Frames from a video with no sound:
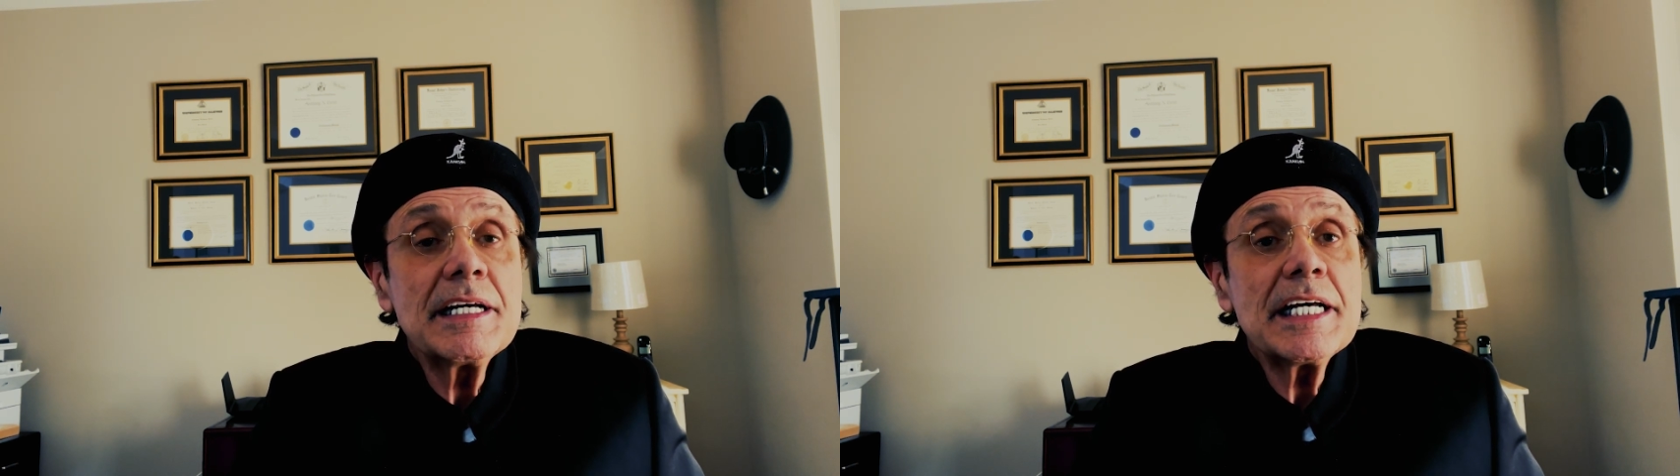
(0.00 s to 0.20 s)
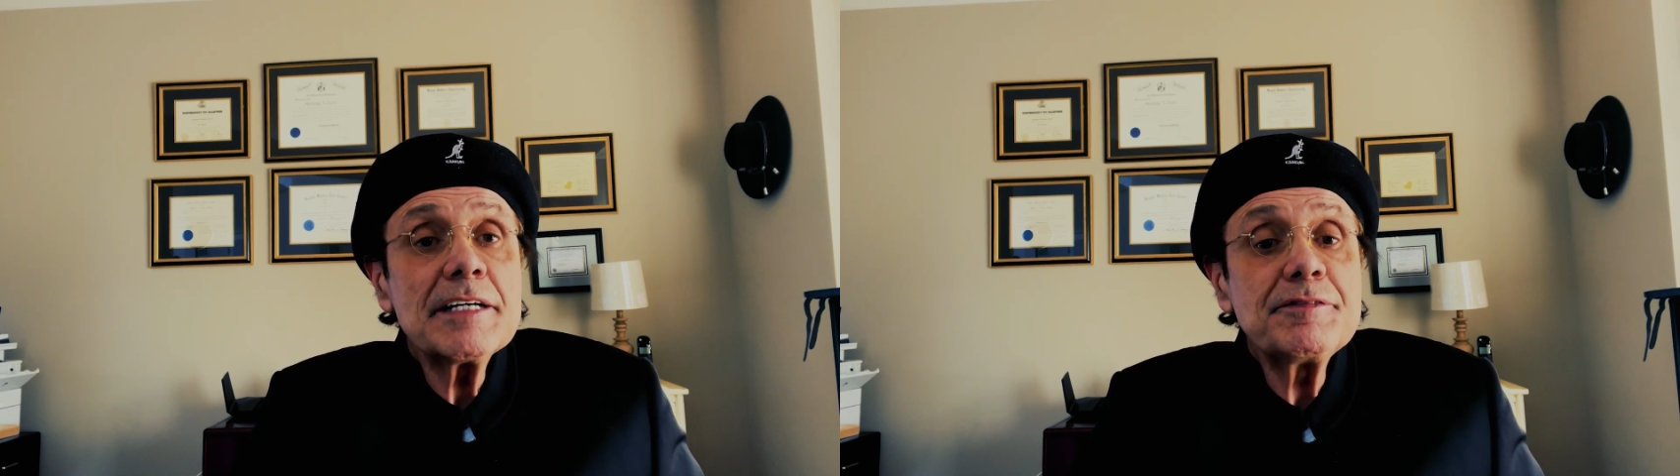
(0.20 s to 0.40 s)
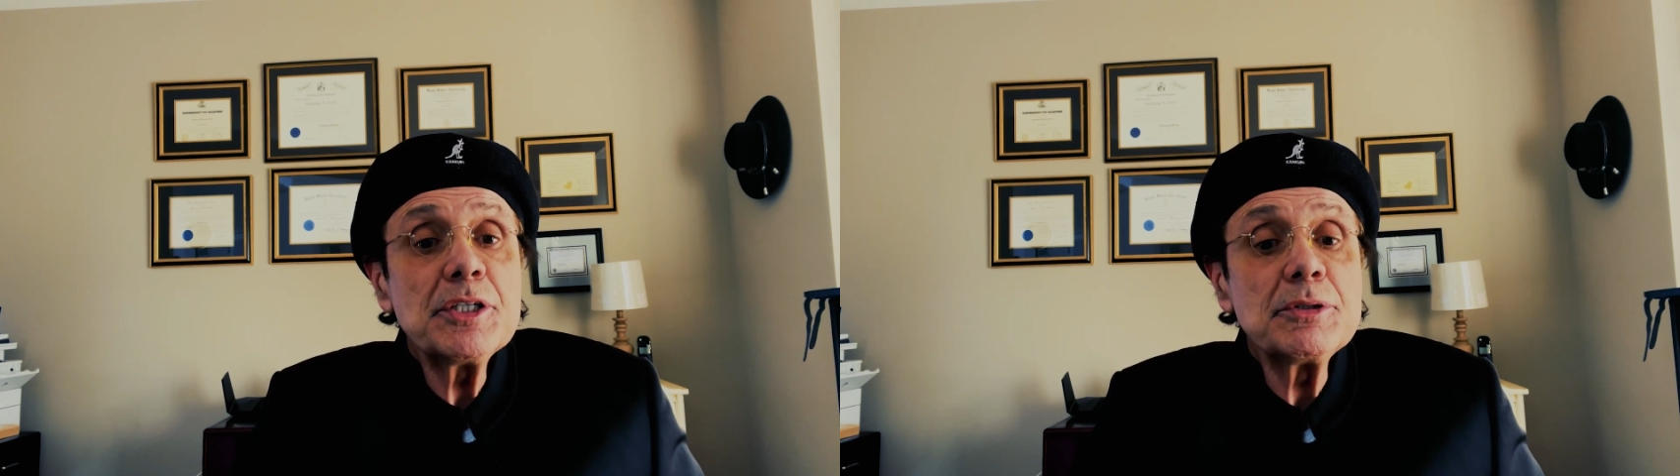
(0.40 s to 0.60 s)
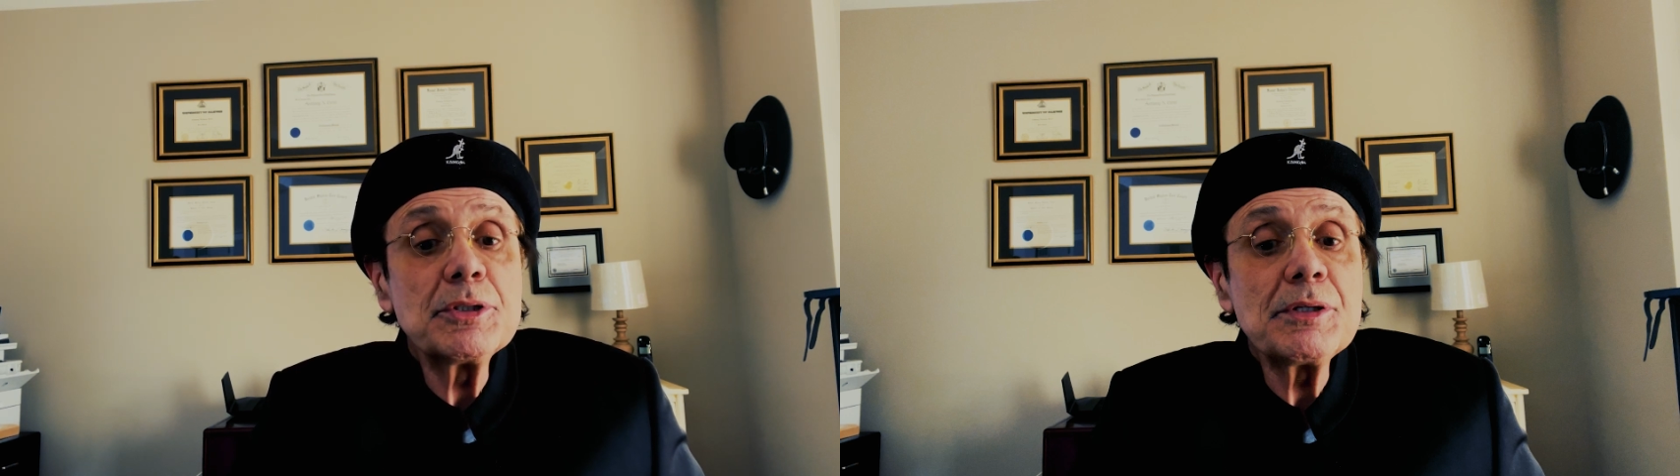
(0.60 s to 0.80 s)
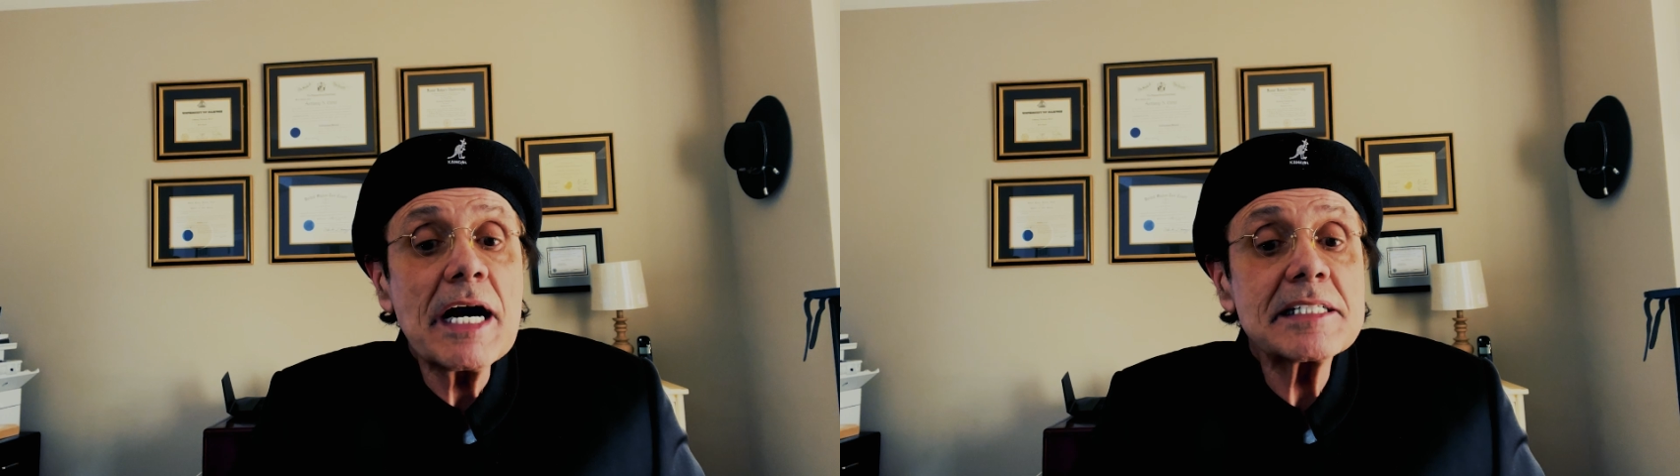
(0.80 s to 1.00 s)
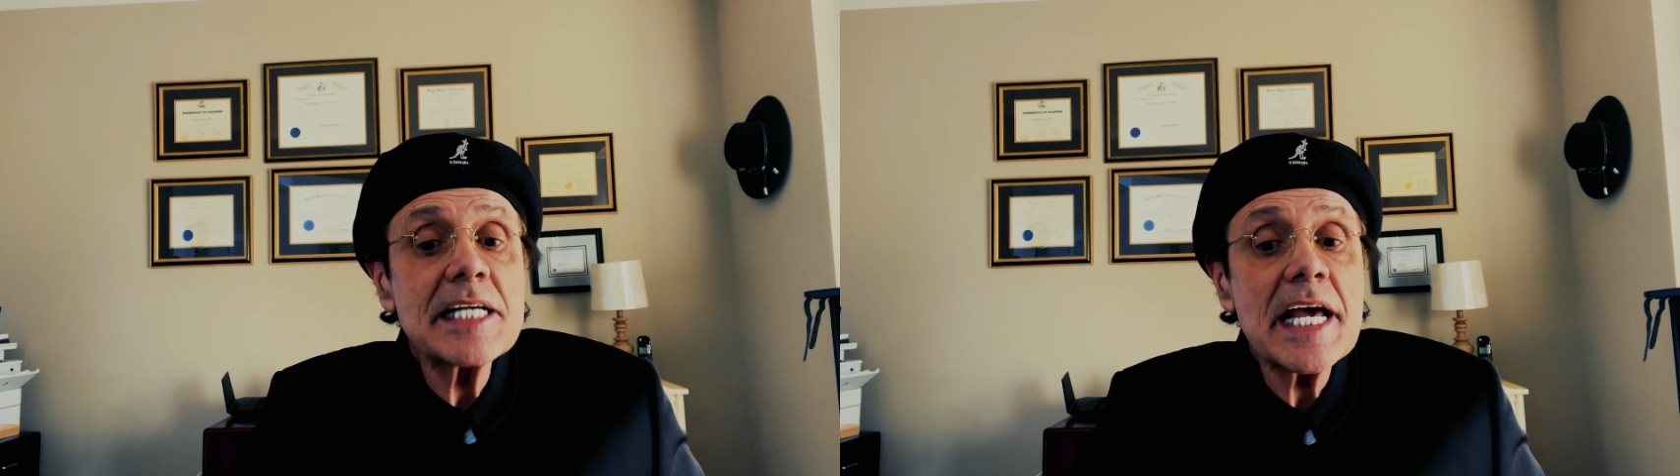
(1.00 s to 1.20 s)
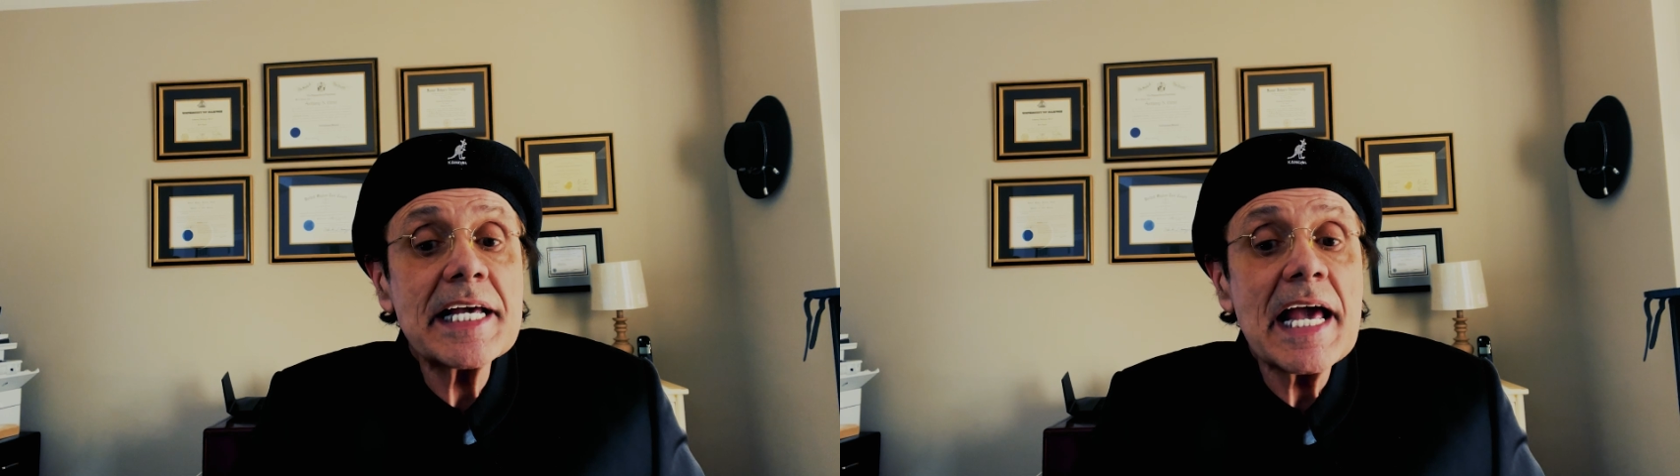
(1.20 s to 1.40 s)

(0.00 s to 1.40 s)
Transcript: If you do not take